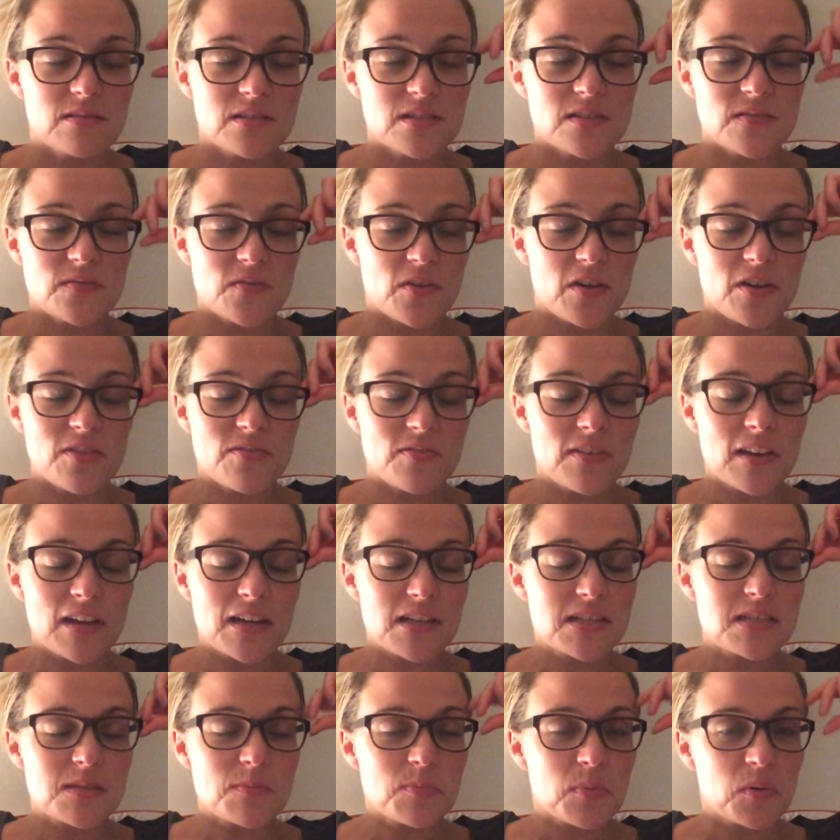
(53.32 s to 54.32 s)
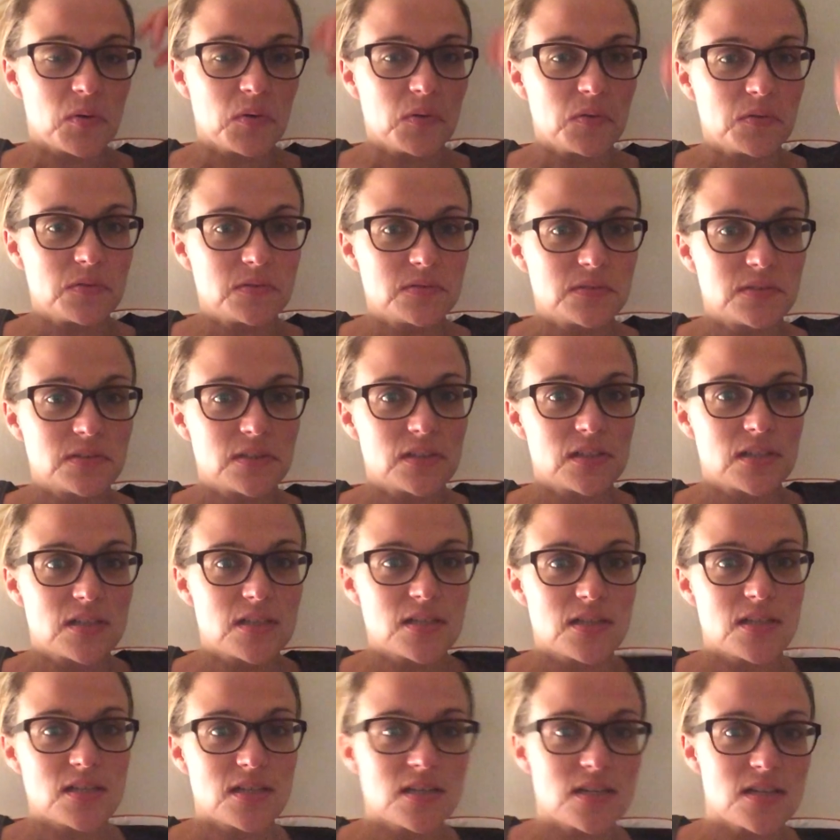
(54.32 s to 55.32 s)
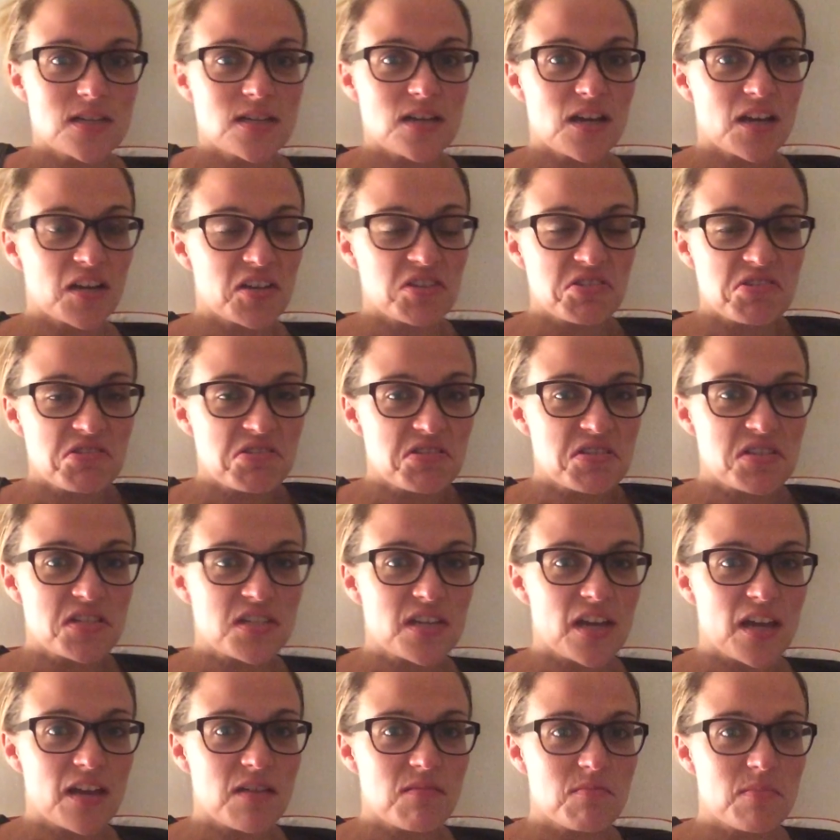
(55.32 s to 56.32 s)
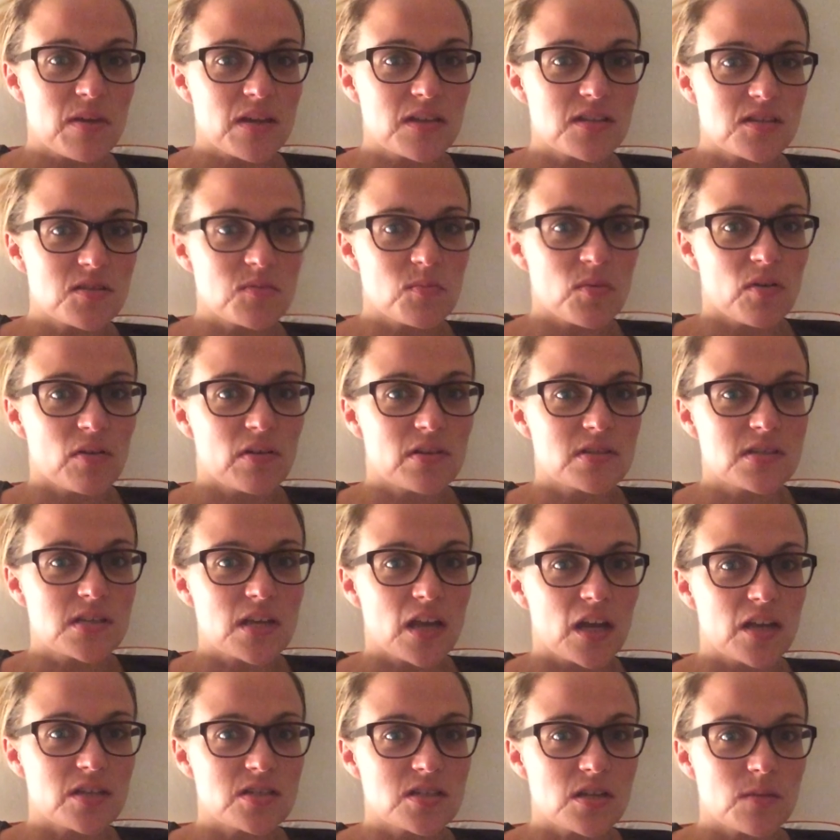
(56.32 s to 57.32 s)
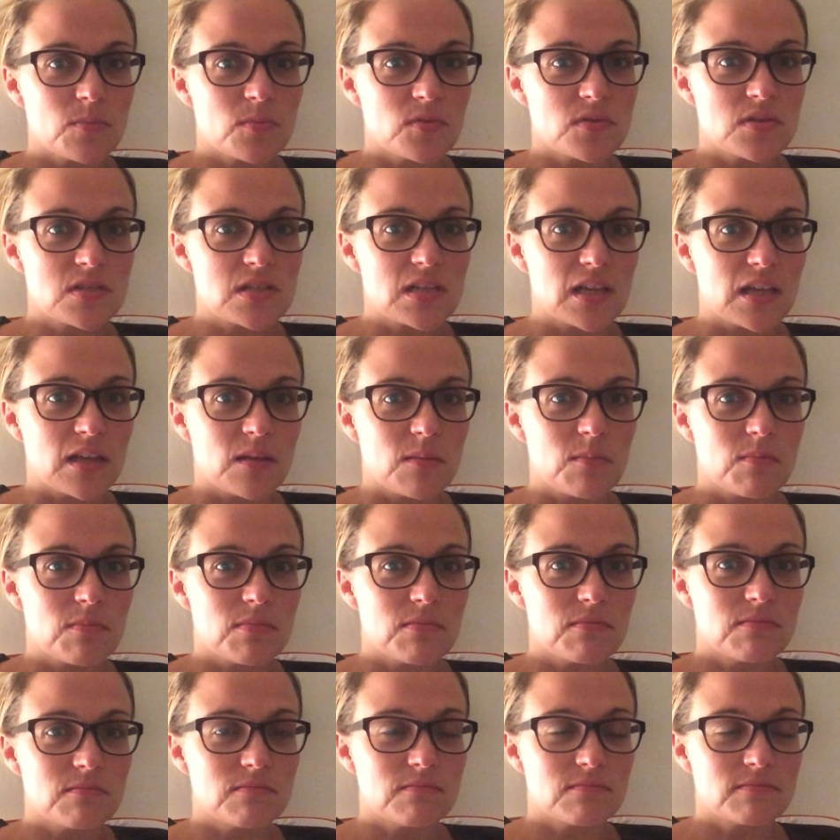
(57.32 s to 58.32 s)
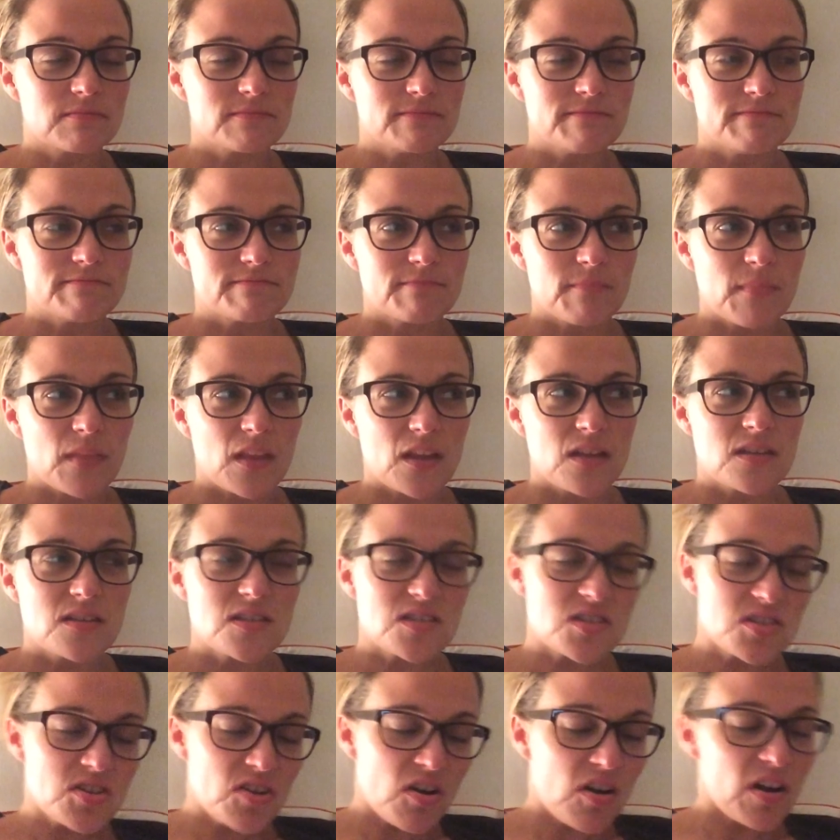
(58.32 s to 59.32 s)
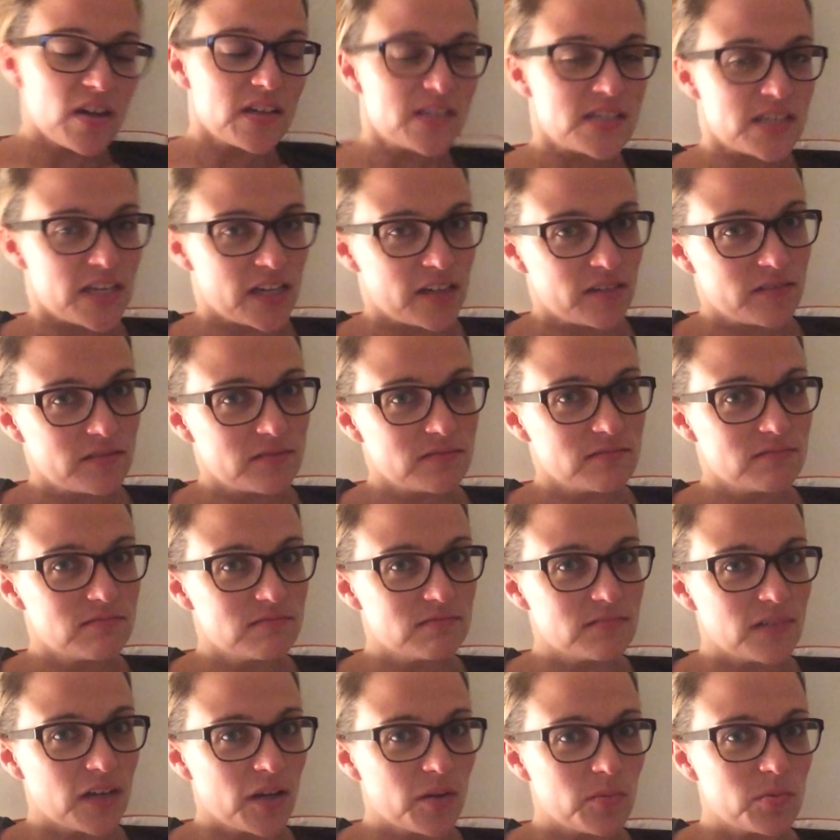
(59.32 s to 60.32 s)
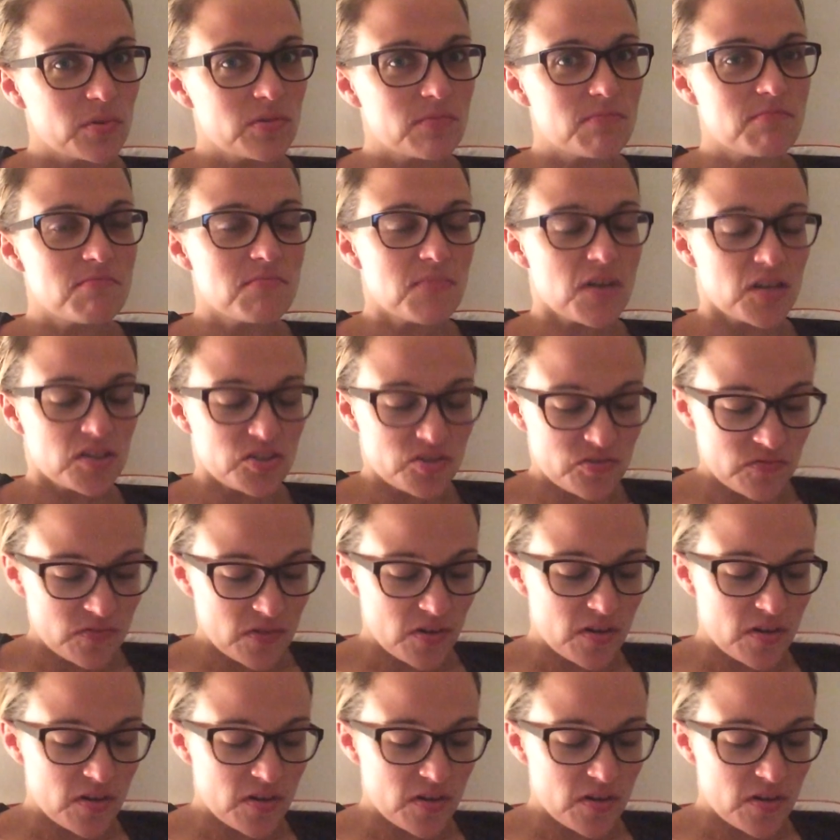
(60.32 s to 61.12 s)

It's very flexible. I can just stay in bed tomorrow to catch up on sleep it's not ideal. I would much